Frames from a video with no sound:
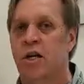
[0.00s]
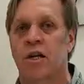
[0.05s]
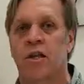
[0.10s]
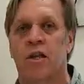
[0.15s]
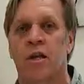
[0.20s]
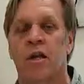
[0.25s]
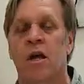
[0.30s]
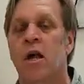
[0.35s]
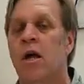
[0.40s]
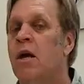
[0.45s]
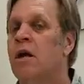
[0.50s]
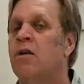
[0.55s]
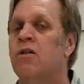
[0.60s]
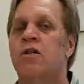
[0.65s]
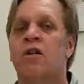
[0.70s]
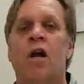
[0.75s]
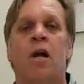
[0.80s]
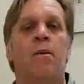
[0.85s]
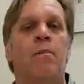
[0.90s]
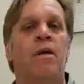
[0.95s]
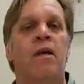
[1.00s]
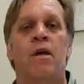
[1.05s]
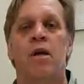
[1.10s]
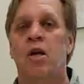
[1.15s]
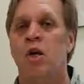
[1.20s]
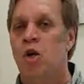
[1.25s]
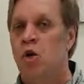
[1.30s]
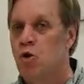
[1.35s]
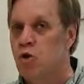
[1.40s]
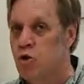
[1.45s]
anything, it's going to be a
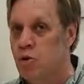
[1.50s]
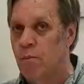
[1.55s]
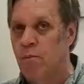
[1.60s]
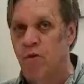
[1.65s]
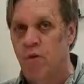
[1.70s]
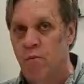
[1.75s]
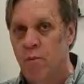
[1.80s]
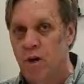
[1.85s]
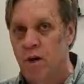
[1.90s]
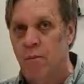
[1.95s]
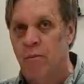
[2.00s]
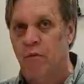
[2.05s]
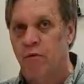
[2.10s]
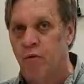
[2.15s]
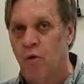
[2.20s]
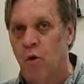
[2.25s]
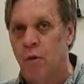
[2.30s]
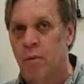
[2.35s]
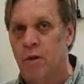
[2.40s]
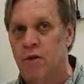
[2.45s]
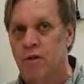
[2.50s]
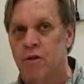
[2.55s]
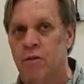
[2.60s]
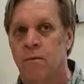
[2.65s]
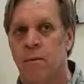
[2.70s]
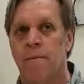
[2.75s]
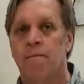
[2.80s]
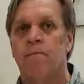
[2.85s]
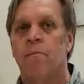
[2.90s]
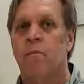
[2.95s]
huge improvement in performance.
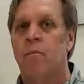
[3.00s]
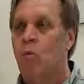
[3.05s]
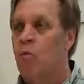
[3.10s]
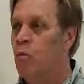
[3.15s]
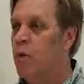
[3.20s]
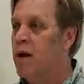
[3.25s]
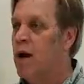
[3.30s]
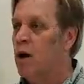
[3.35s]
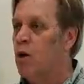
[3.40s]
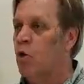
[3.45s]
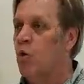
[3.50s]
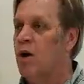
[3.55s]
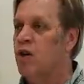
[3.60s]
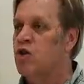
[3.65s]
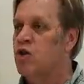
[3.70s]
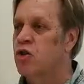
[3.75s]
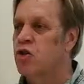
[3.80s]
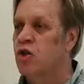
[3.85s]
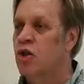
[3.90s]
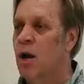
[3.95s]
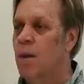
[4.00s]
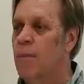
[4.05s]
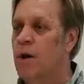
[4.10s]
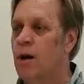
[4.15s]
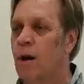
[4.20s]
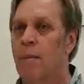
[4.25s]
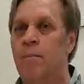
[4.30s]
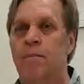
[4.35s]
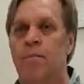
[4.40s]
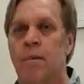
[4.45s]
We got questions coming
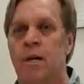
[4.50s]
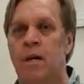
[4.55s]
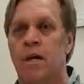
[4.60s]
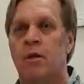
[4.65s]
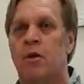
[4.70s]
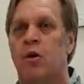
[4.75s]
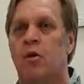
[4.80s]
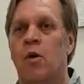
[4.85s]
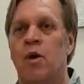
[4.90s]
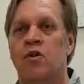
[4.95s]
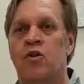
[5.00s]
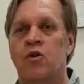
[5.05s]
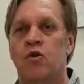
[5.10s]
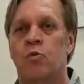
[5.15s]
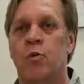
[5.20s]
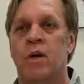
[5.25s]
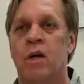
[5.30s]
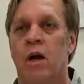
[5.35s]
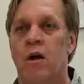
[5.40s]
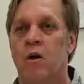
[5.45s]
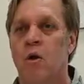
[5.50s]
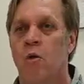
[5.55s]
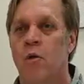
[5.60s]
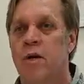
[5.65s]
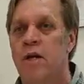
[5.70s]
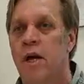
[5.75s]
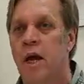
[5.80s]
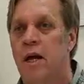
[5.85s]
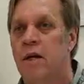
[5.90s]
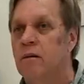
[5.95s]
up. Any other questions we got going
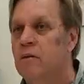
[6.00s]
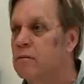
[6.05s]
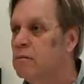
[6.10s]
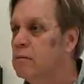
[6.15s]
yet?